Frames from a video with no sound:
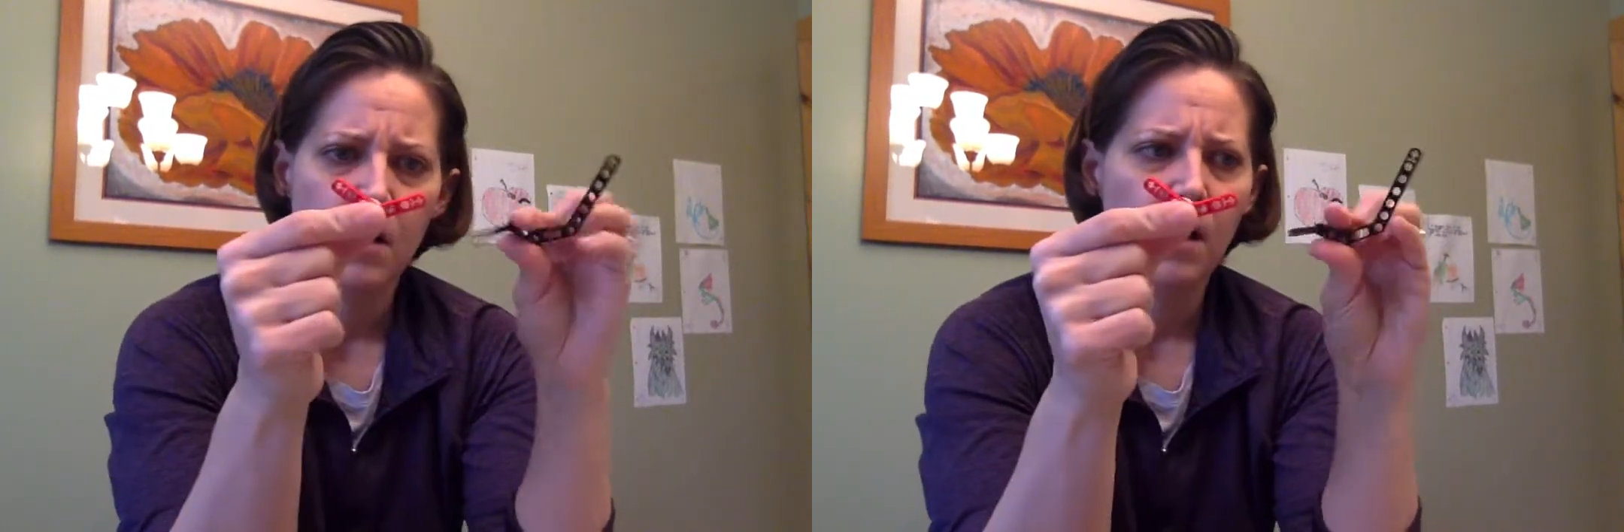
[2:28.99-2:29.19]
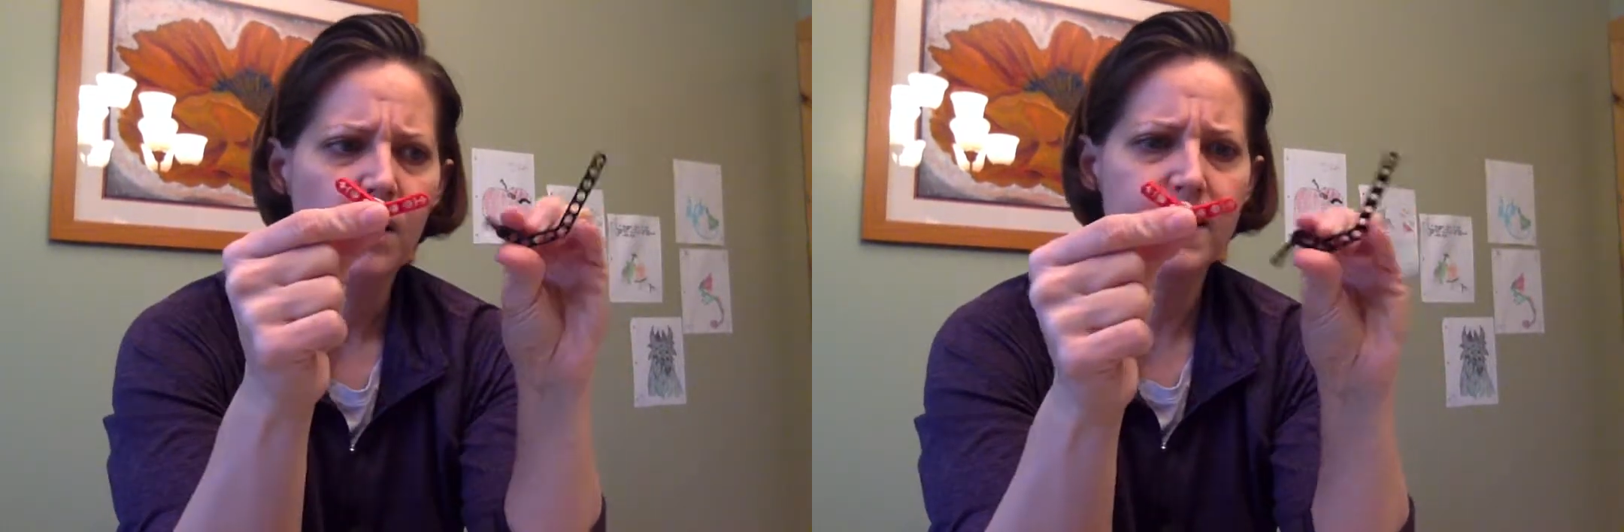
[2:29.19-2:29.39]

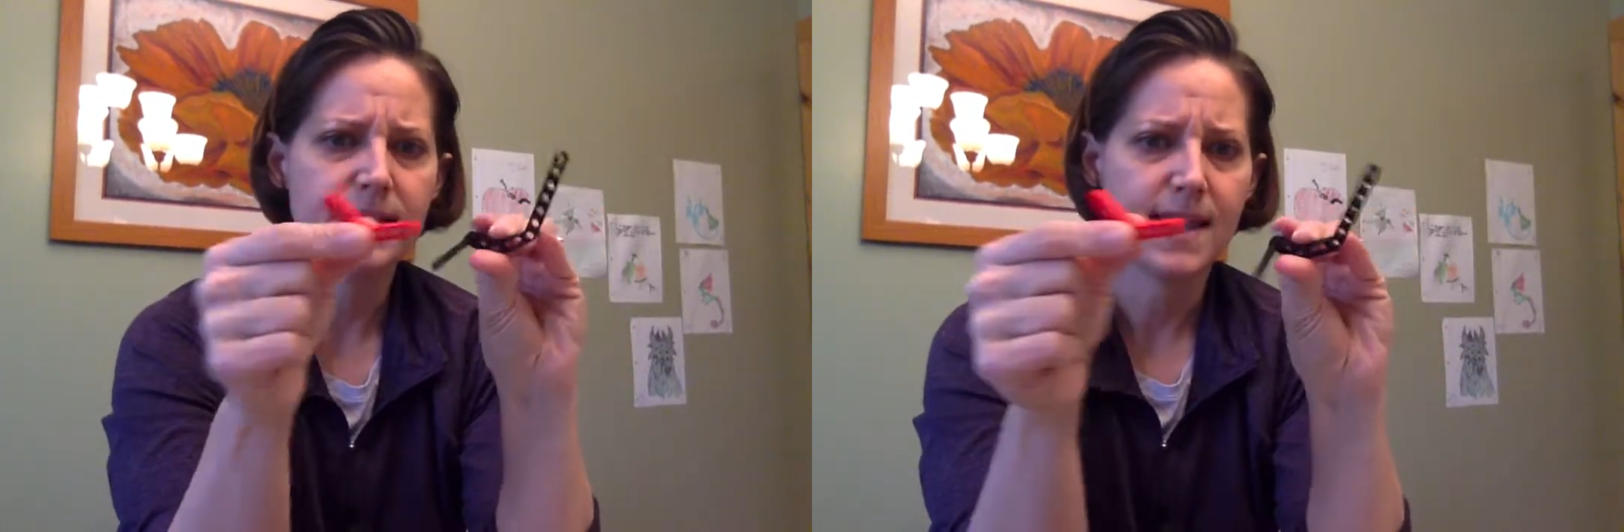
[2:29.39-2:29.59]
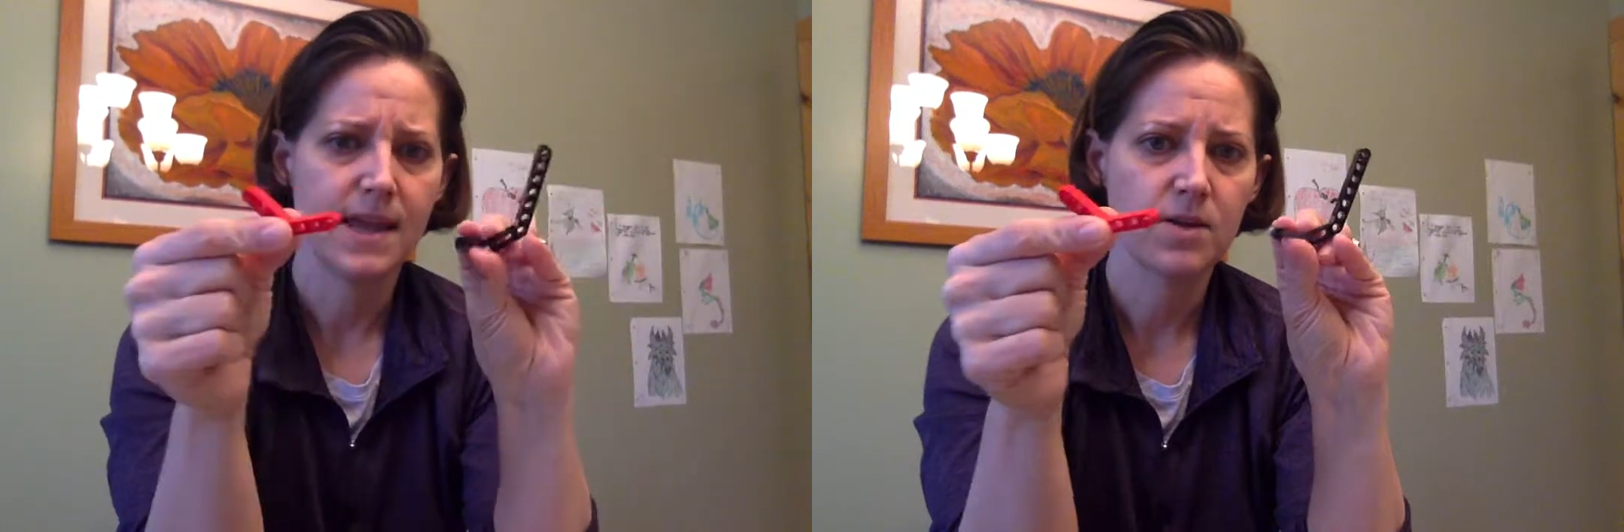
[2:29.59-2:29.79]
All
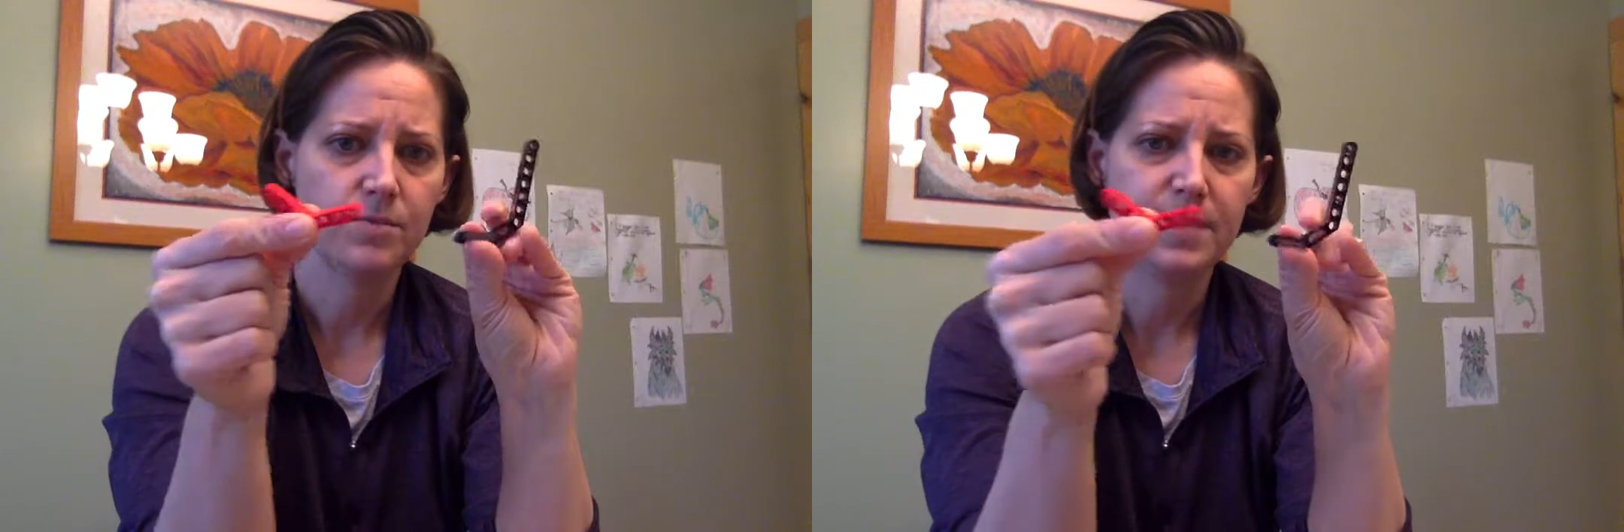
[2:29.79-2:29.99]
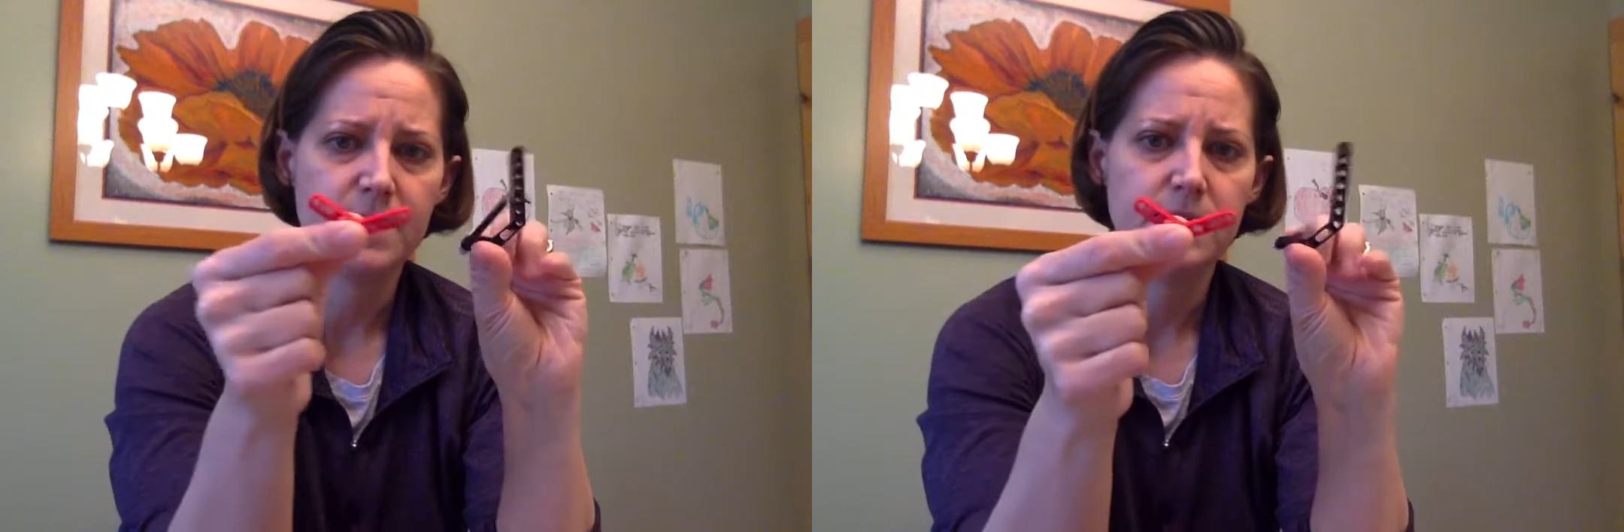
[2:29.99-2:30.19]
these
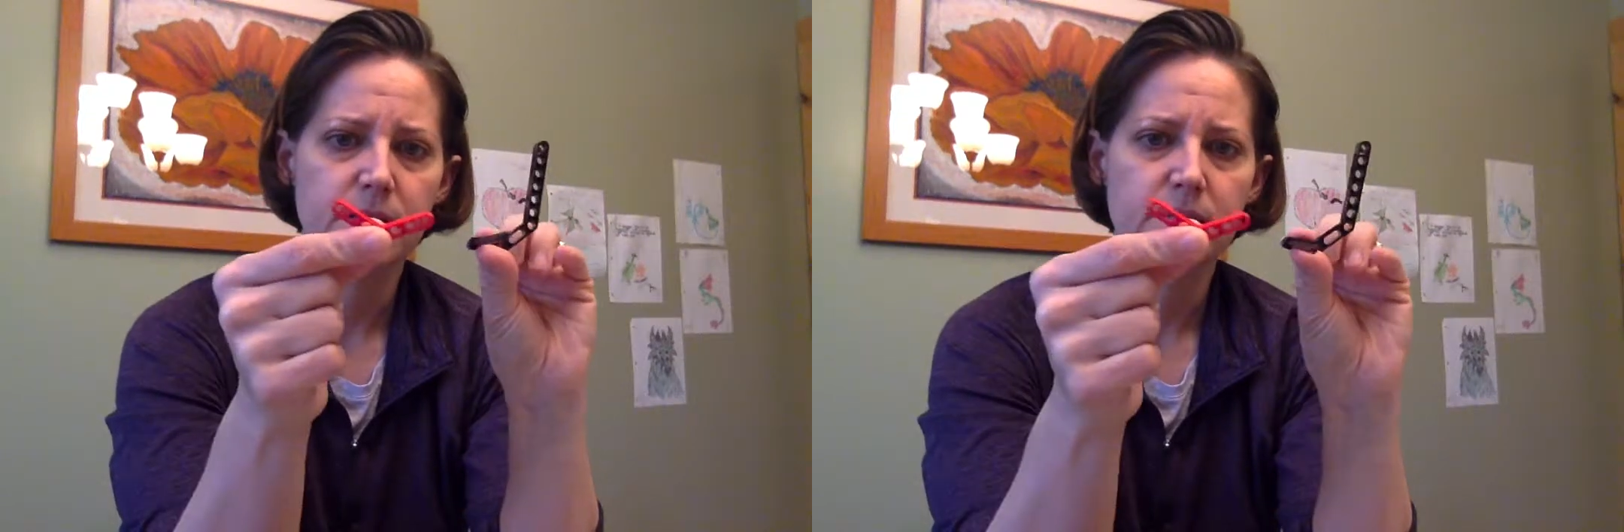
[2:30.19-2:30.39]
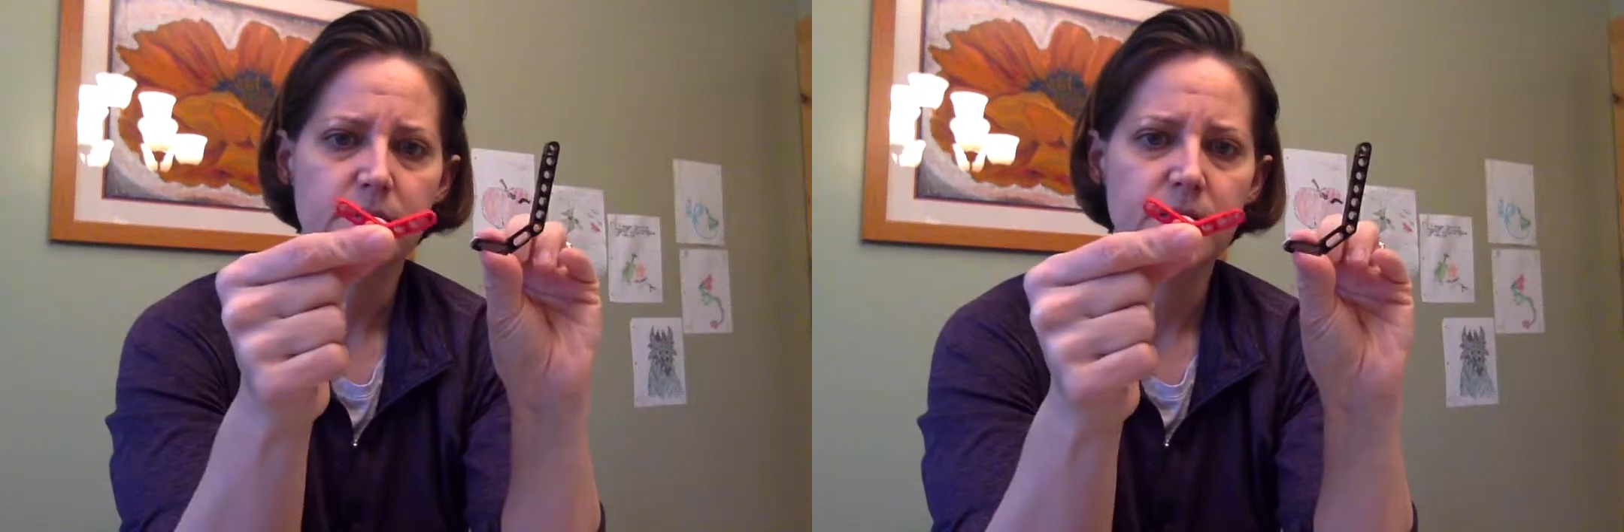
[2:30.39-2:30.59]
angled pieces